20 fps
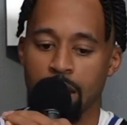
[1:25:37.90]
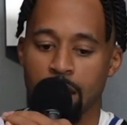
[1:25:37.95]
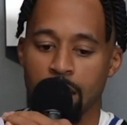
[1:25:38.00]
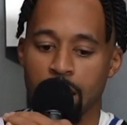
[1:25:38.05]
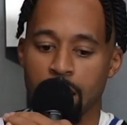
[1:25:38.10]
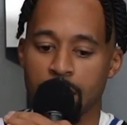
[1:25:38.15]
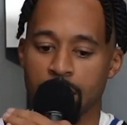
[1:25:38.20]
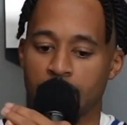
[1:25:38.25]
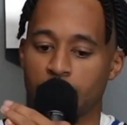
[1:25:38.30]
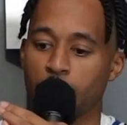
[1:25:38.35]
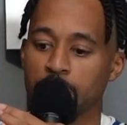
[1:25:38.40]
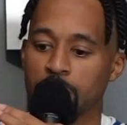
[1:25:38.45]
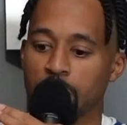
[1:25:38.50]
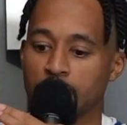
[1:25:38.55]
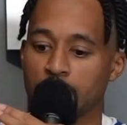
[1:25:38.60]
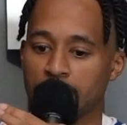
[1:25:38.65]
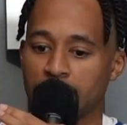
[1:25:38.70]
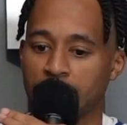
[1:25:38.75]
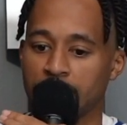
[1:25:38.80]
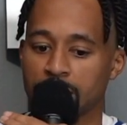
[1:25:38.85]
And then one
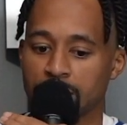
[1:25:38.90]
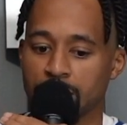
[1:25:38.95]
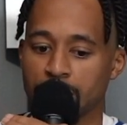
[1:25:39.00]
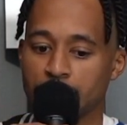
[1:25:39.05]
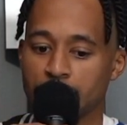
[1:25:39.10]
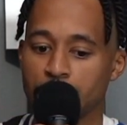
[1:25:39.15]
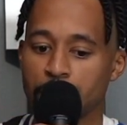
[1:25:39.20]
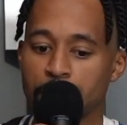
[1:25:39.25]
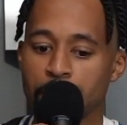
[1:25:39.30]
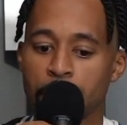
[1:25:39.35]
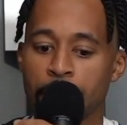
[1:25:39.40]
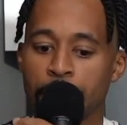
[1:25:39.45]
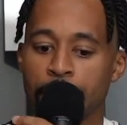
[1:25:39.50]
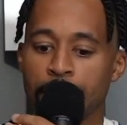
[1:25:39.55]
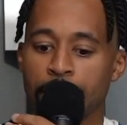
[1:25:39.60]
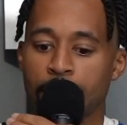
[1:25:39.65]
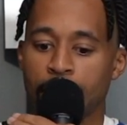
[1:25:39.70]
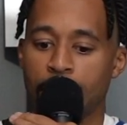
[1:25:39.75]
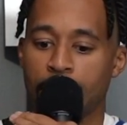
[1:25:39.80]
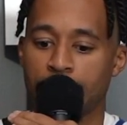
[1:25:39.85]
other thing too,
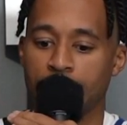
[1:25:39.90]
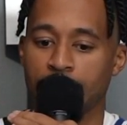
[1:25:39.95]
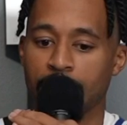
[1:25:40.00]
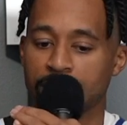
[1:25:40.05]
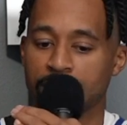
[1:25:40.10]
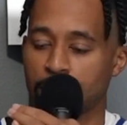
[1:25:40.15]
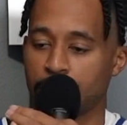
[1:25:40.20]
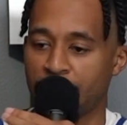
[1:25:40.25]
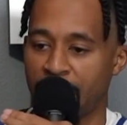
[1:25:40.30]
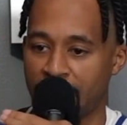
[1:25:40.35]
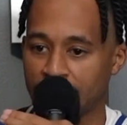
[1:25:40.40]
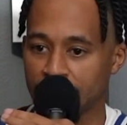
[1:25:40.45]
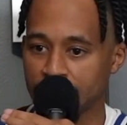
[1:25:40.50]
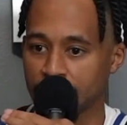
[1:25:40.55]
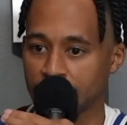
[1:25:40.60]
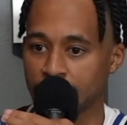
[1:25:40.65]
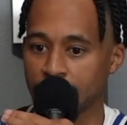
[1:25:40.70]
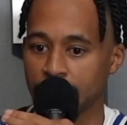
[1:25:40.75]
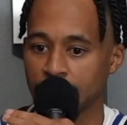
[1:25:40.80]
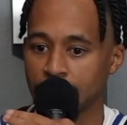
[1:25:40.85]
I think it's the passion.